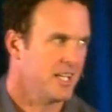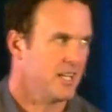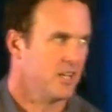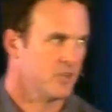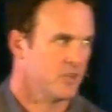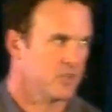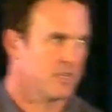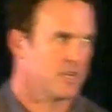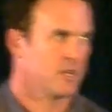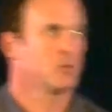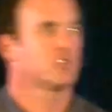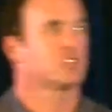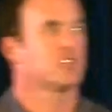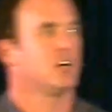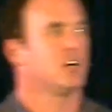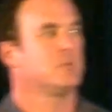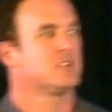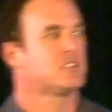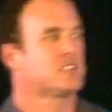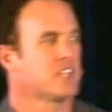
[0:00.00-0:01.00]
I learned, and I want you to
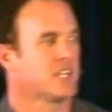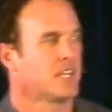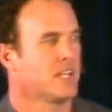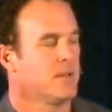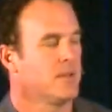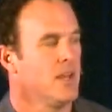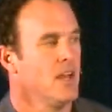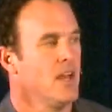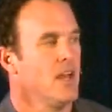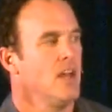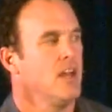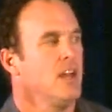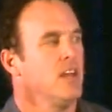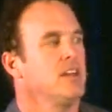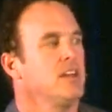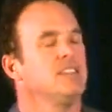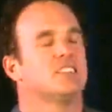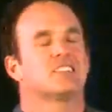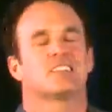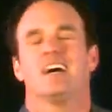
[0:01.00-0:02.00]
help me sing it.
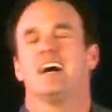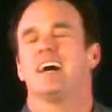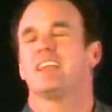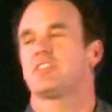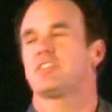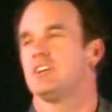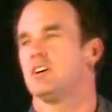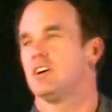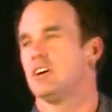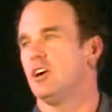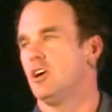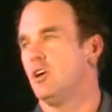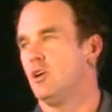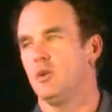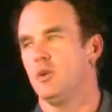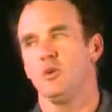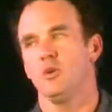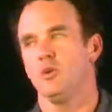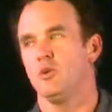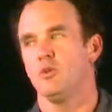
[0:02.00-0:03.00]
He's got the
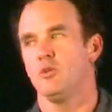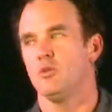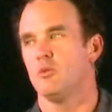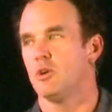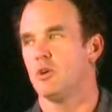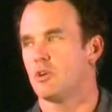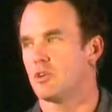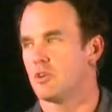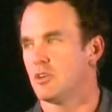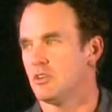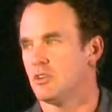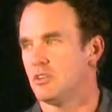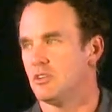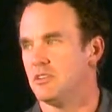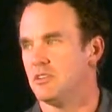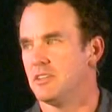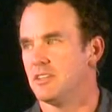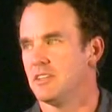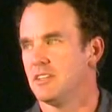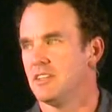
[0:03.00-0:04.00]
whole world
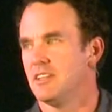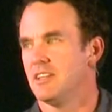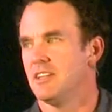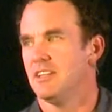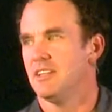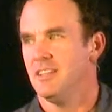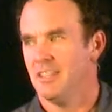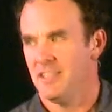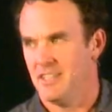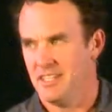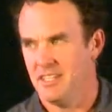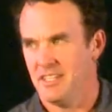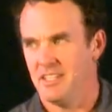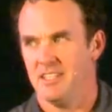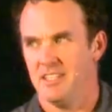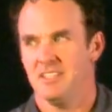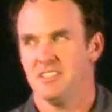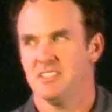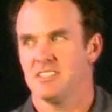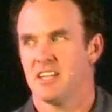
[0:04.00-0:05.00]
in
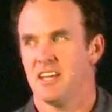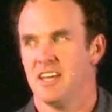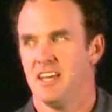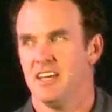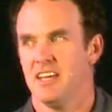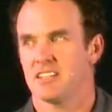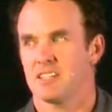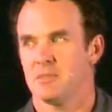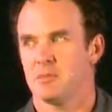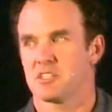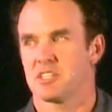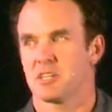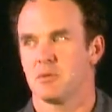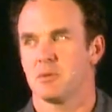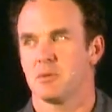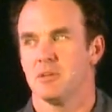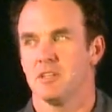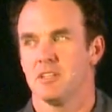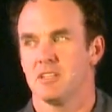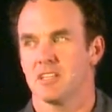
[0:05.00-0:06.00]
his hand. Come on, sing it
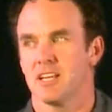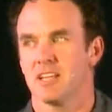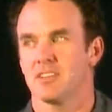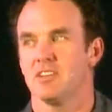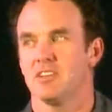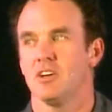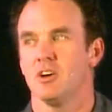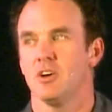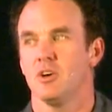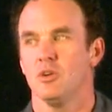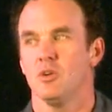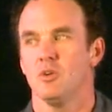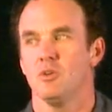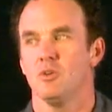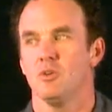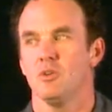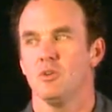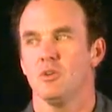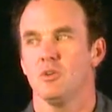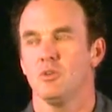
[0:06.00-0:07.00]
with me. Got the
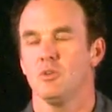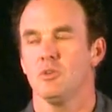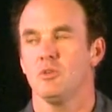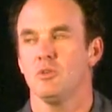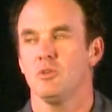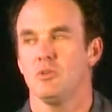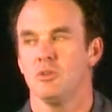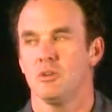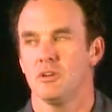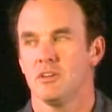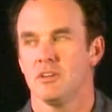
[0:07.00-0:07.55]
whole.